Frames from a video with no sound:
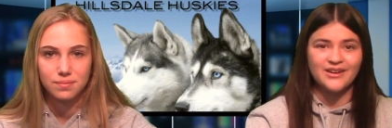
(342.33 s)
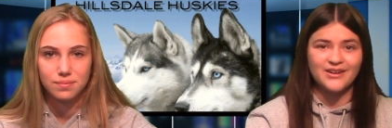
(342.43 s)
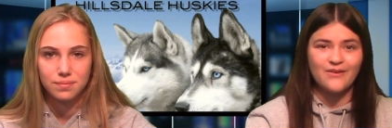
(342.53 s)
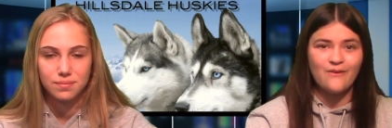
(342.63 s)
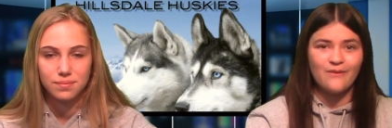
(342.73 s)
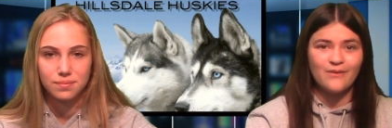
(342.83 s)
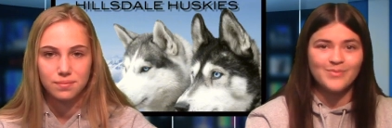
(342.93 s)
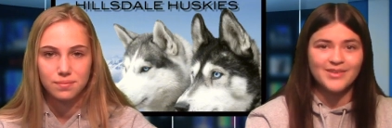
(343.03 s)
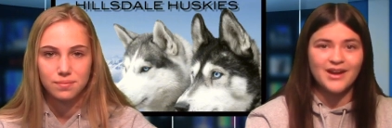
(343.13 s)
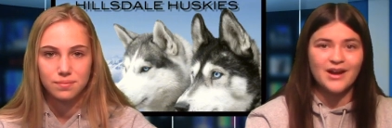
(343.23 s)
Speaker 1: goal,
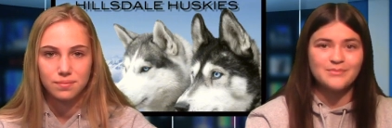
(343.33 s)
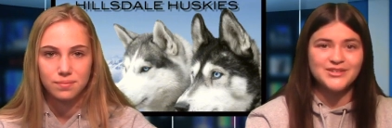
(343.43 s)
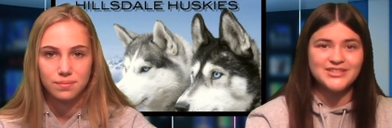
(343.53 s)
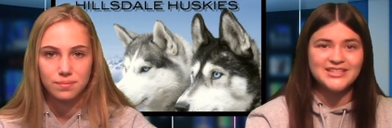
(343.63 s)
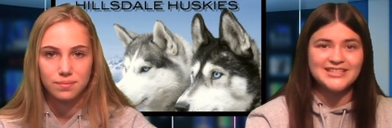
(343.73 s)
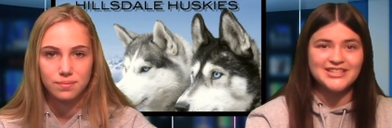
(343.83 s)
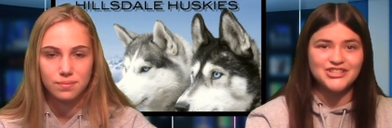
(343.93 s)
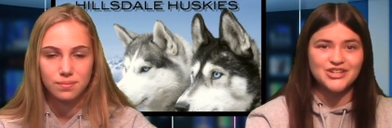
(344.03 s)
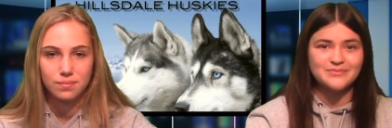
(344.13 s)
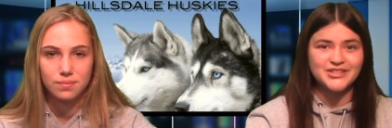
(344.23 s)
our music
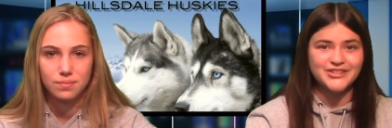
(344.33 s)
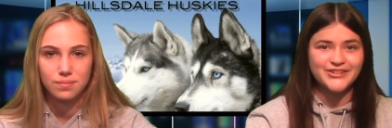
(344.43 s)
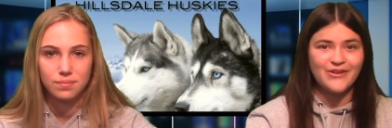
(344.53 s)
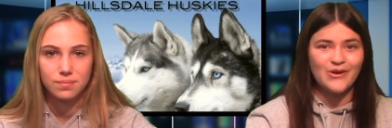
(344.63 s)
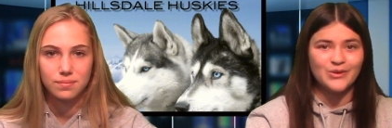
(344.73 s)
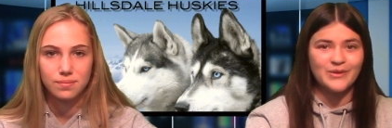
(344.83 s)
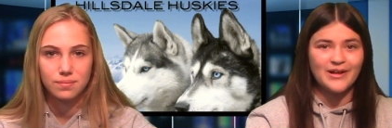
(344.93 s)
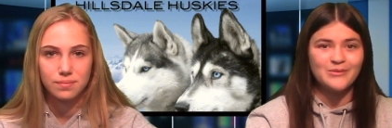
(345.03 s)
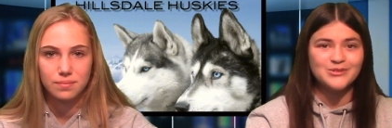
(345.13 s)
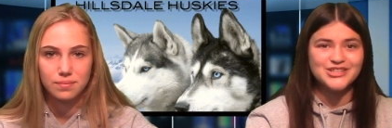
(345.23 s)
teacher, Mr.
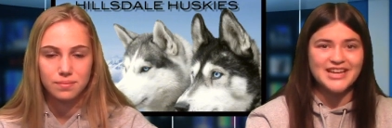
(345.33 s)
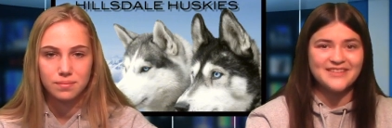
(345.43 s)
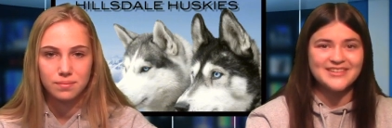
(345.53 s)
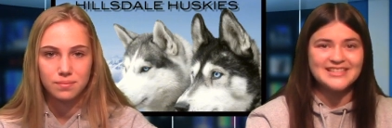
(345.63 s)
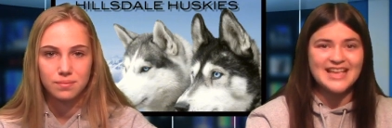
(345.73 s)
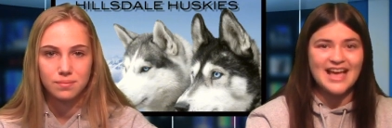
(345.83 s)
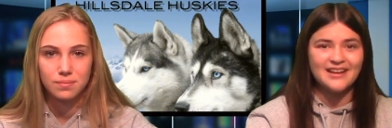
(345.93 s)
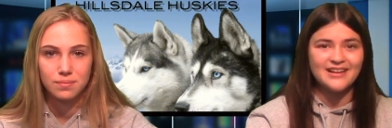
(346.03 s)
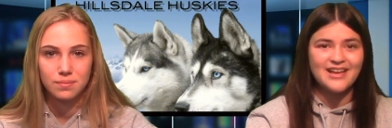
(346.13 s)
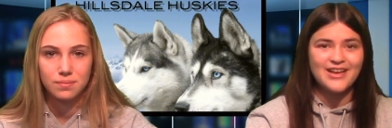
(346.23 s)
Caldwell, will shave his head.
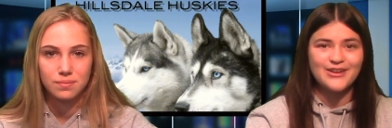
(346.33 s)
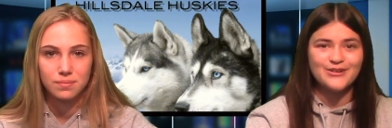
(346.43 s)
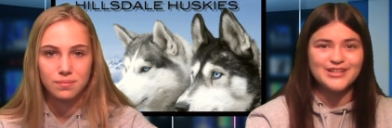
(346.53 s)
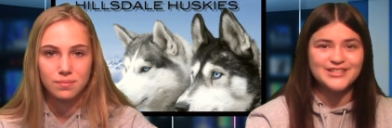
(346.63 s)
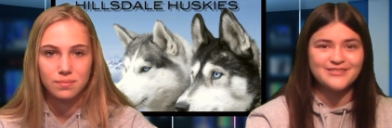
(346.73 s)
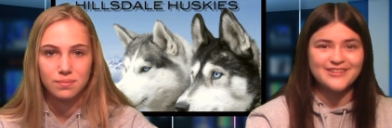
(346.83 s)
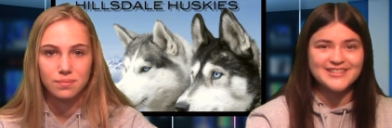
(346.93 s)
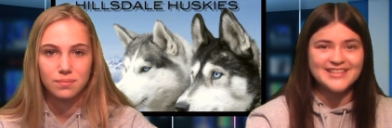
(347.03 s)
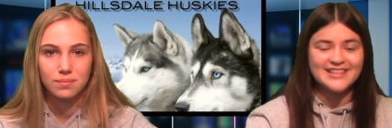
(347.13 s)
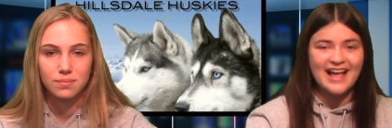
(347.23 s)
Who doesn't want to
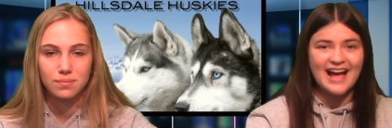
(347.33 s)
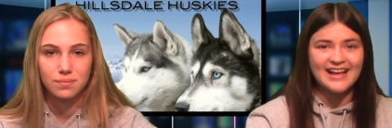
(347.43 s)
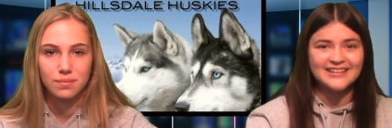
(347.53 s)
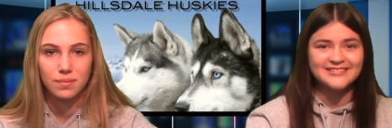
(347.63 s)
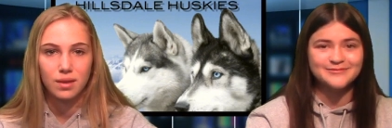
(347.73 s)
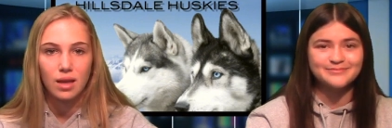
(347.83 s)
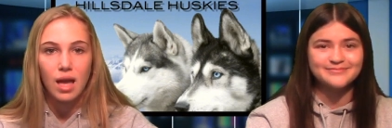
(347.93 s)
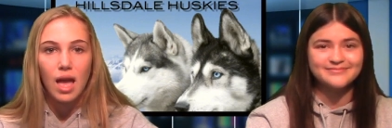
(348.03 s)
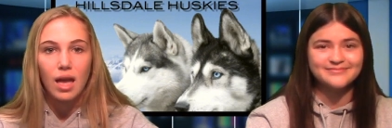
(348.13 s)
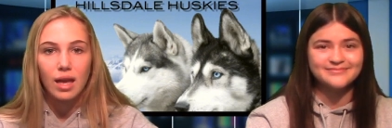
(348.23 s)
see that?
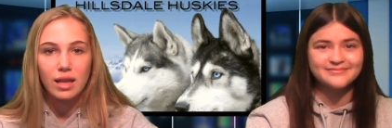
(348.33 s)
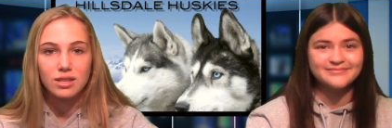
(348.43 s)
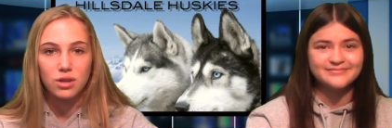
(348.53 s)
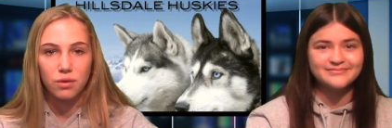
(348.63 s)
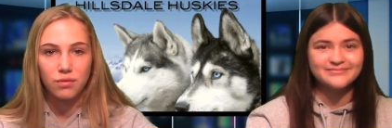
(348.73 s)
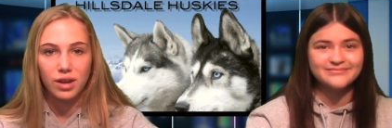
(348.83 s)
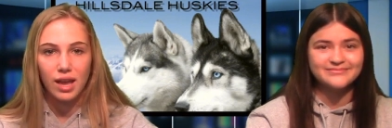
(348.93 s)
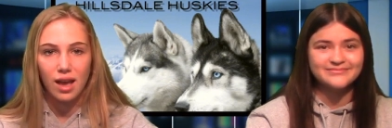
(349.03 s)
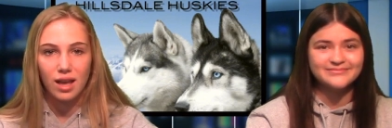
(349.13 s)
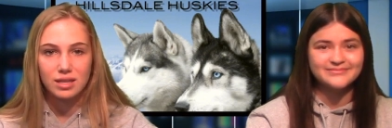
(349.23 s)
Speaker 2: And don't
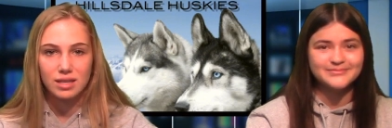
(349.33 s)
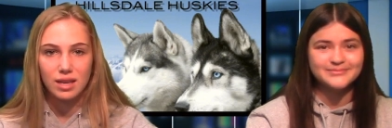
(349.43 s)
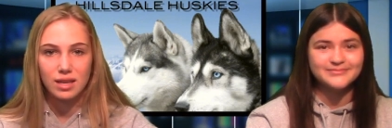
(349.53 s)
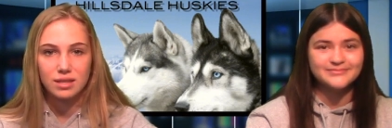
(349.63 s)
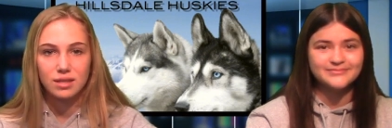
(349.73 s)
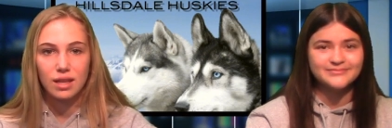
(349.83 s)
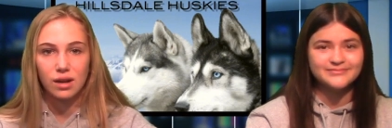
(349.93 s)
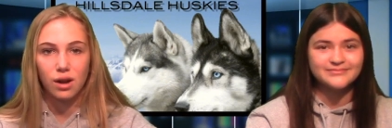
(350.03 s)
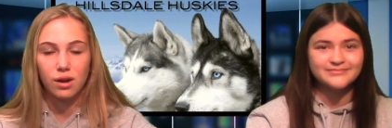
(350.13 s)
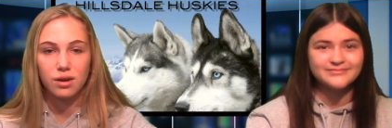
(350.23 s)
forget, Huskies, there
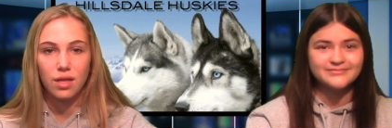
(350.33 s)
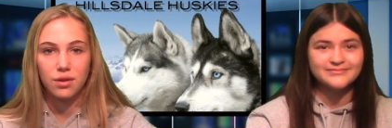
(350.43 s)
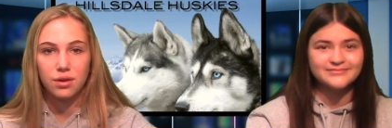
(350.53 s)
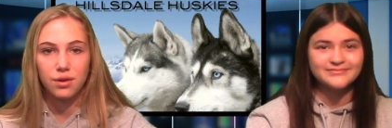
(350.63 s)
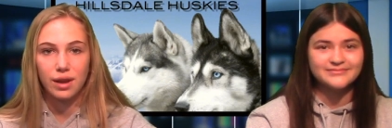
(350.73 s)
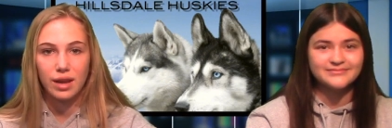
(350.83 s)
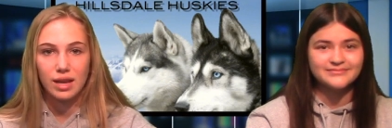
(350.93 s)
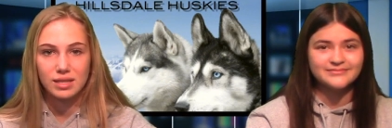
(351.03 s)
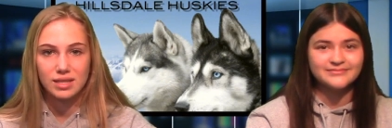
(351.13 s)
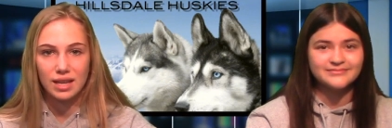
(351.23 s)
are another great
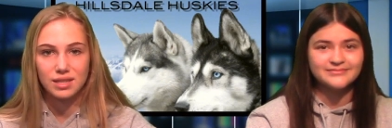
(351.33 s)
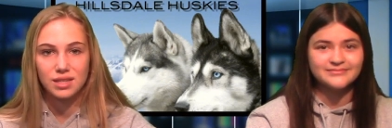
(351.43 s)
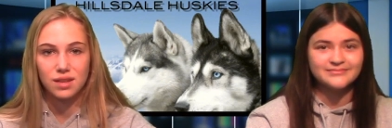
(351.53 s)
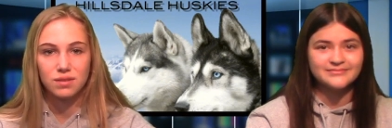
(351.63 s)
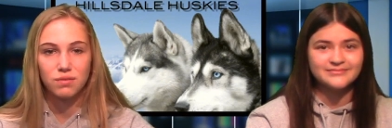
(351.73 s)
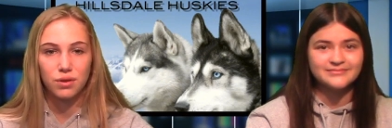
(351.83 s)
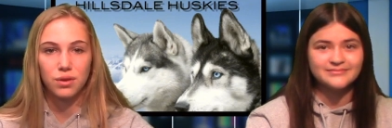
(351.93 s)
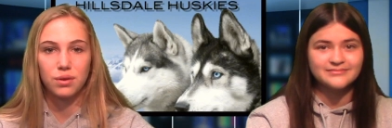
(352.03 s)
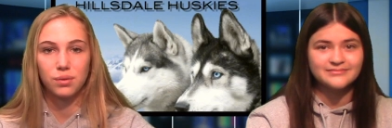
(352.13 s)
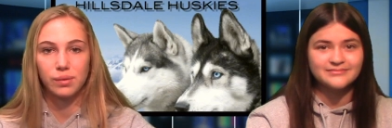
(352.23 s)
incentives for
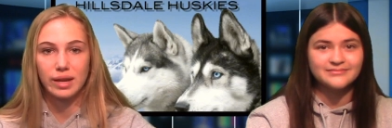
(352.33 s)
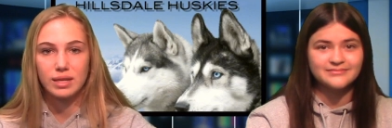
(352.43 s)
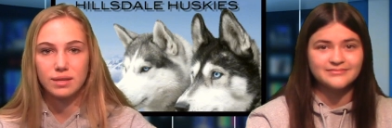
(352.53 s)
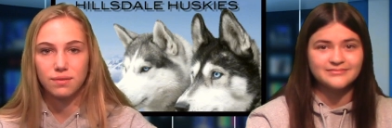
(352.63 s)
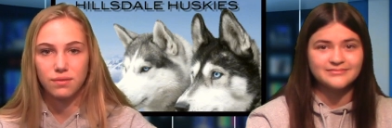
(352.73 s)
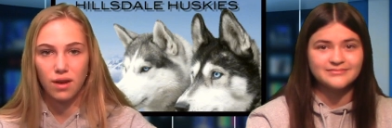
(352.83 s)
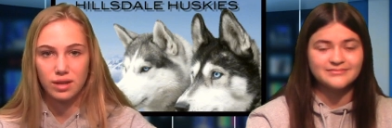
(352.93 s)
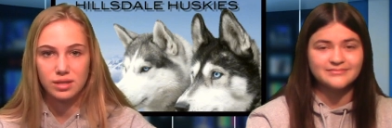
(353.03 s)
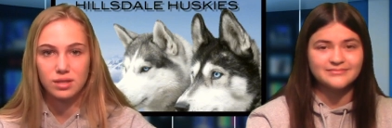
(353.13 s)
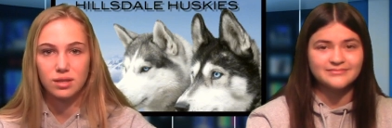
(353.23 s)
you to raise
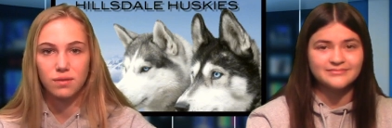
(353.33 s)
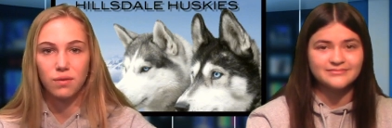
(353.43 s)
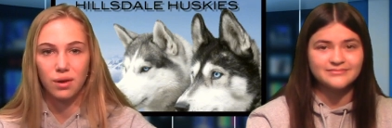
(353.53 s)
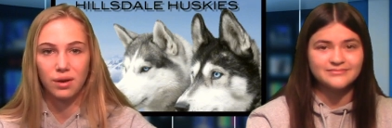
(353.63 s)
funds for our